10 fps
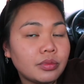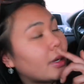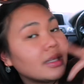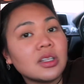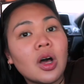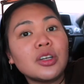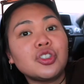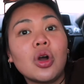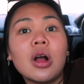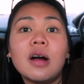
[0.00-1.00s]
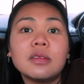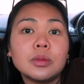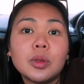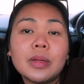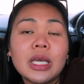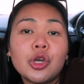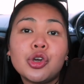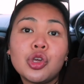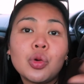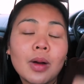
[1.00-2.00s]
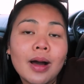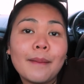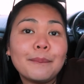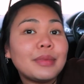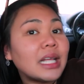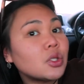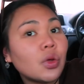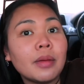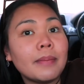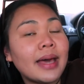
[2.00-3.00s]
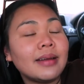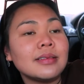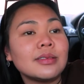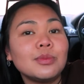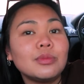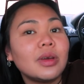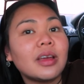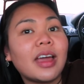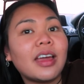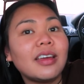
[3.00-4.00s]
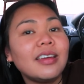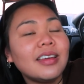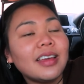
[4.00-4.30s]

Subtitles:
So as long as you're comfortable being who you are, that's all that matters, okay?